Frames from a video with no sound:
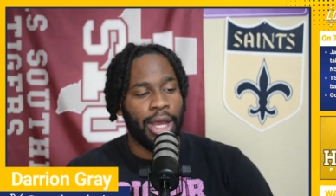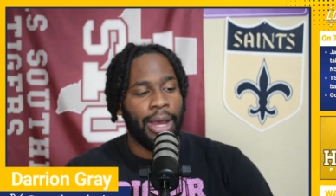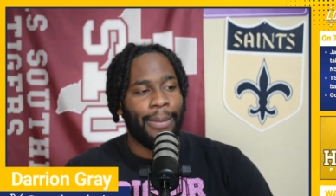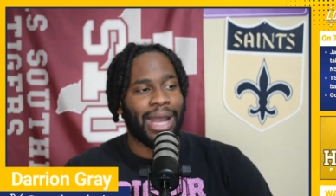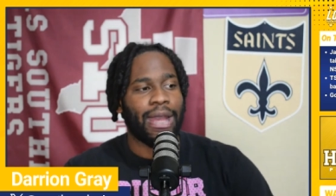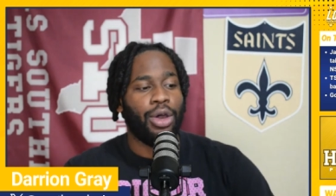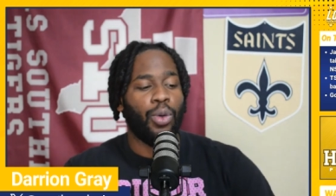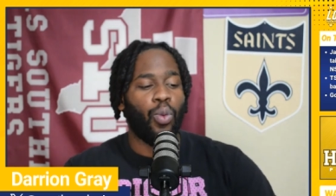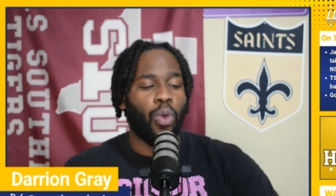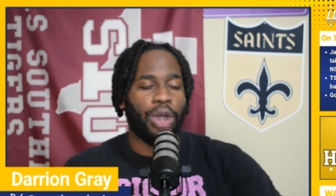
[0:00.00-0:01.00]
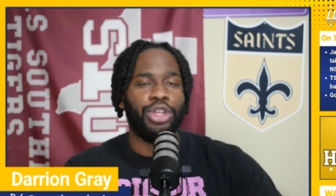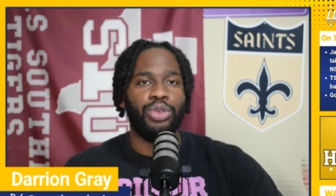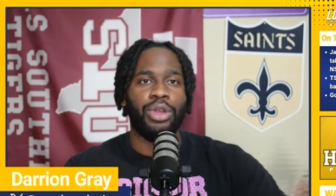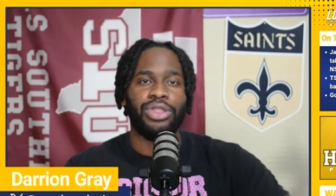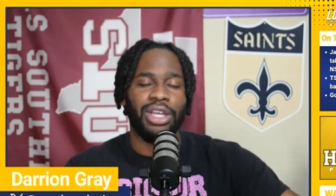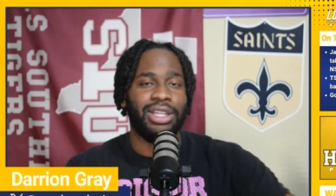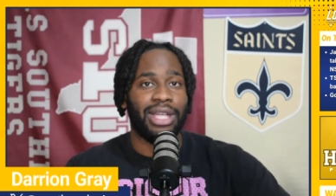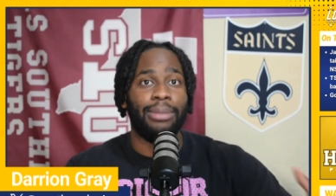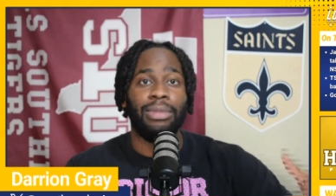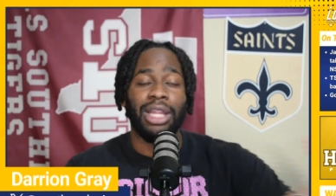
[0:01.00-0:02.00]
But I don't want you to think that
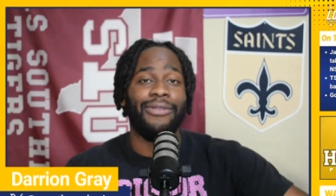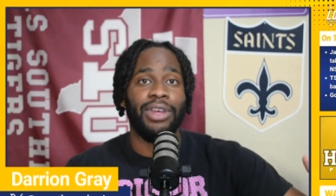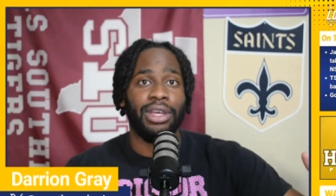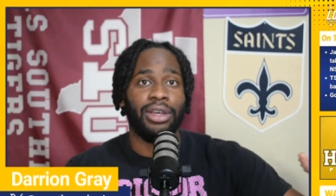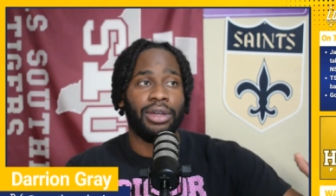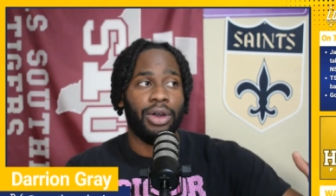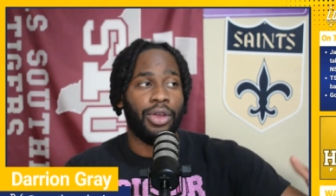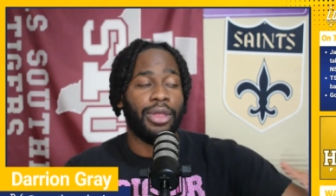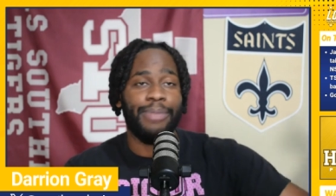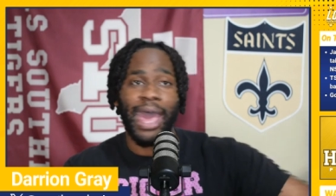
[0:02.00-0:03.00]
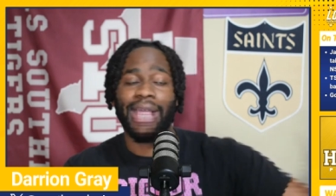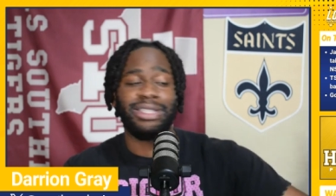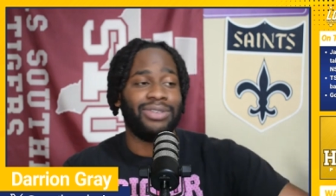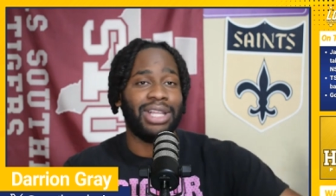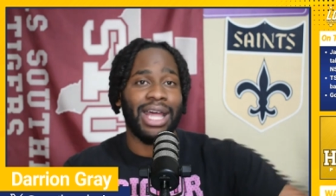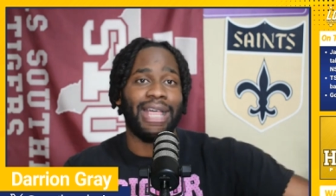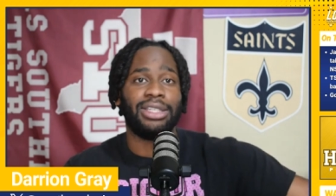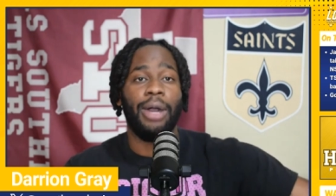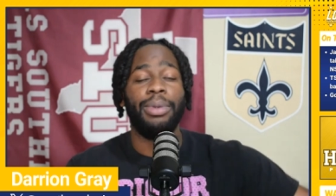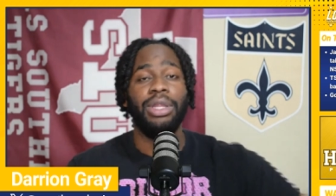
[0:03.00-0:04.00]
I'm living on the backs of the last
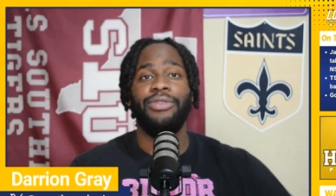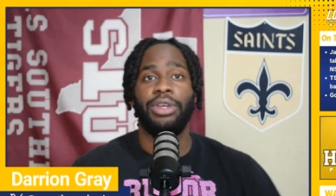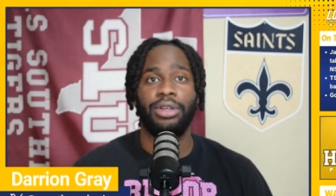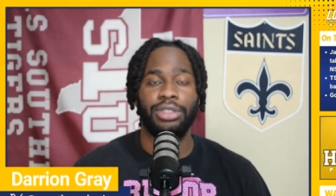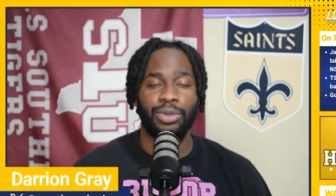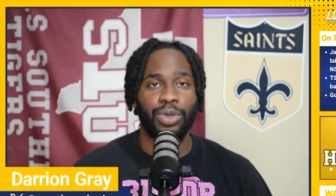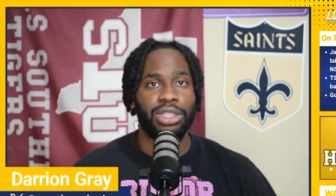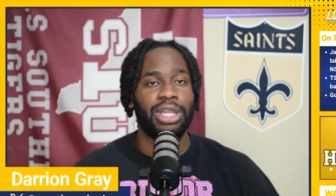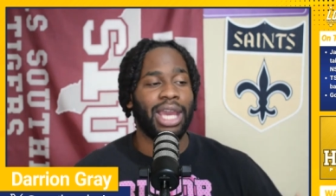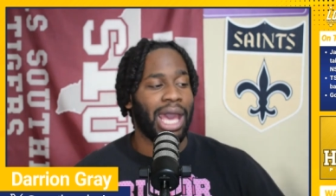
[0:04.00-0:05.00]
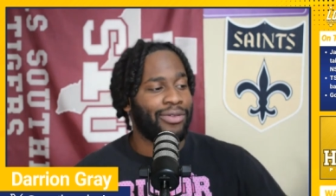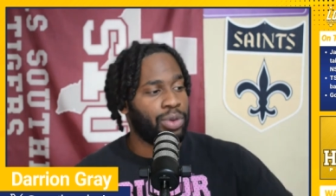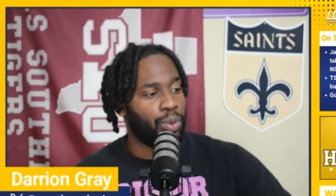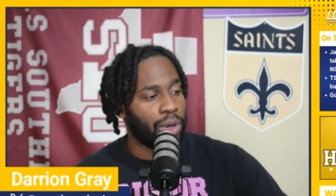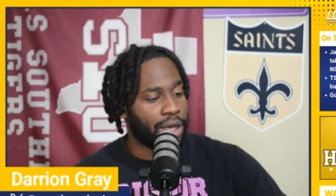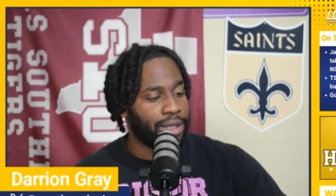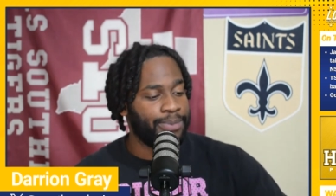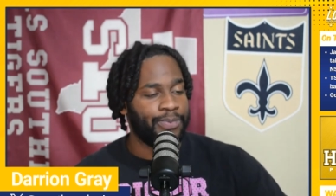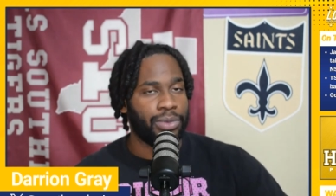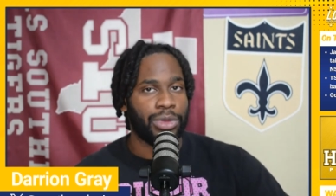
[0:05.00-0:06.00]
couple of years in which they haven't won
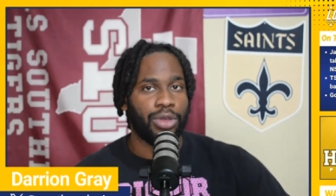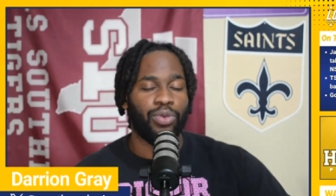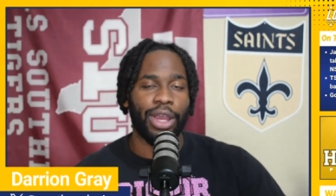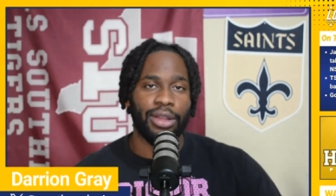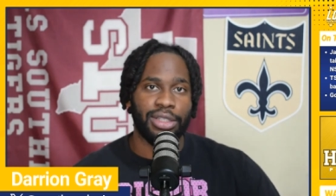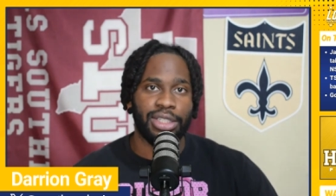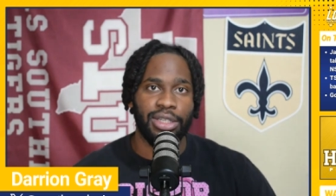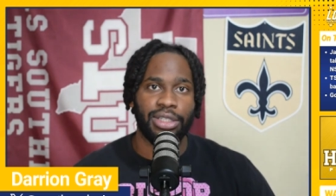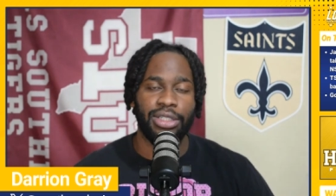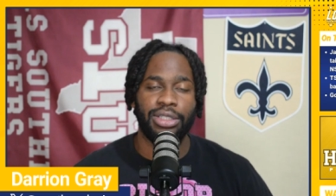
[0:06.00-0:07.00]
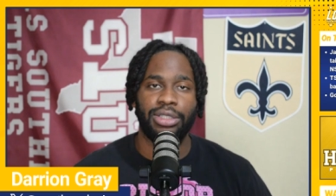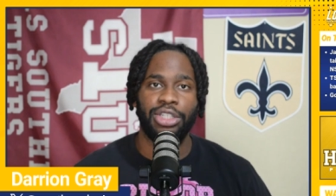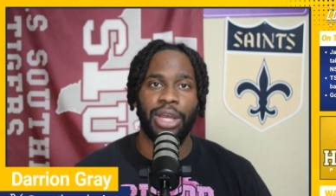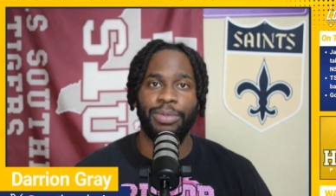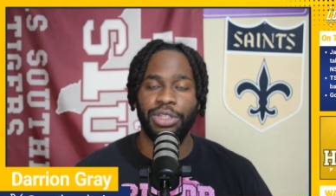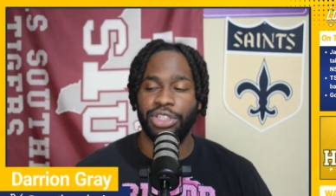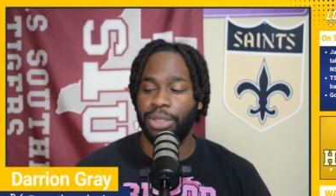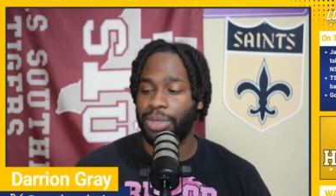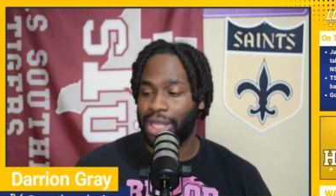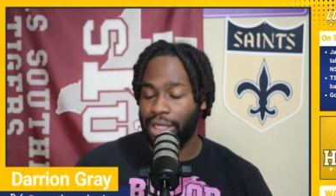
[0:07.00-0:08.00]
the regular season
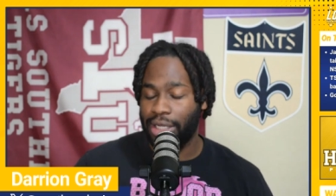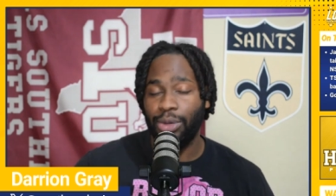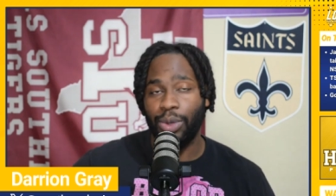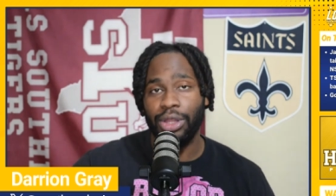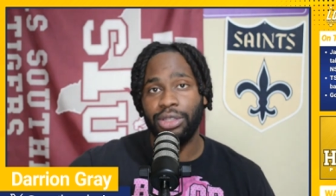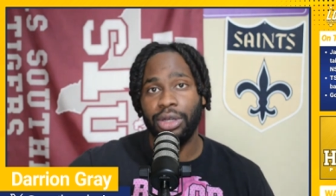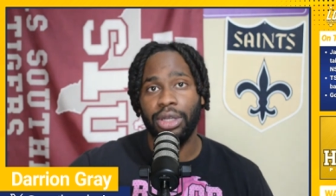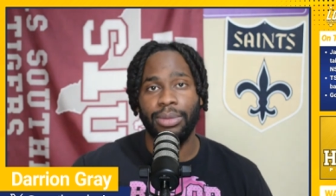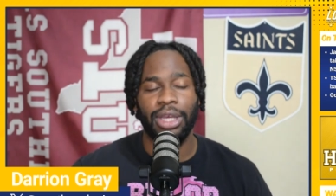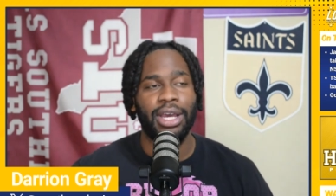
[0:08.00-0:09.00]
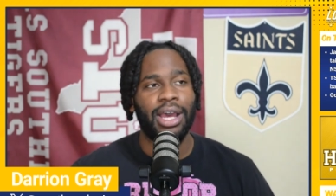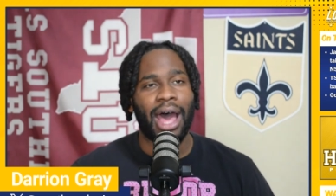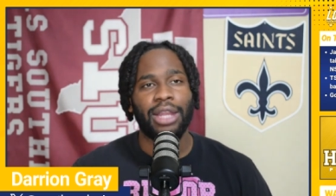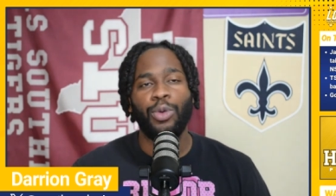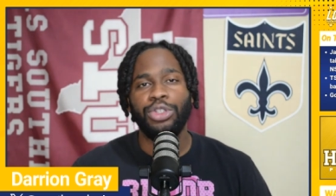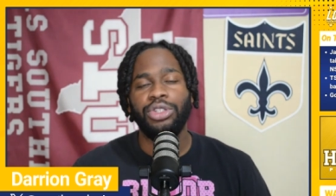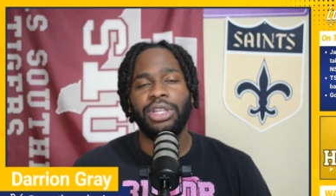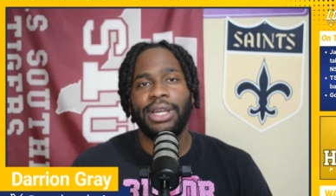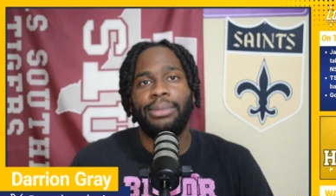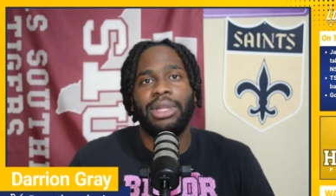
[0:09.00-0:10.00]
championship, but they did win the tournament. I don't want you to
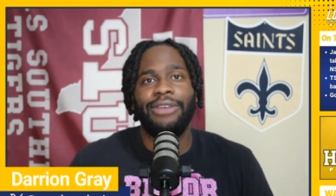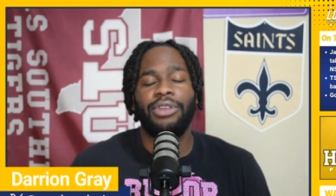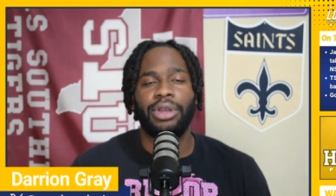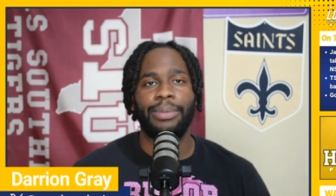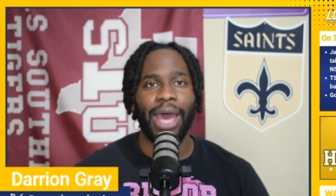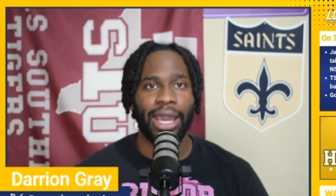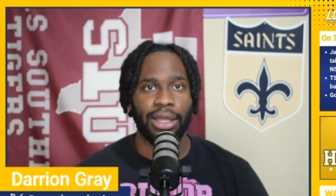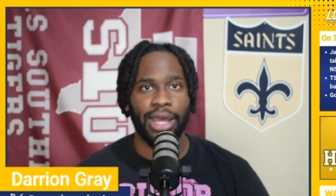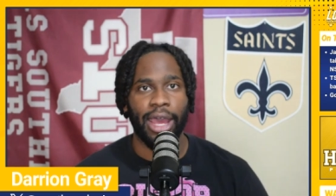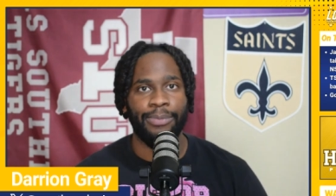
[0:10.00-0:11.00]
think I'm living on the back of that.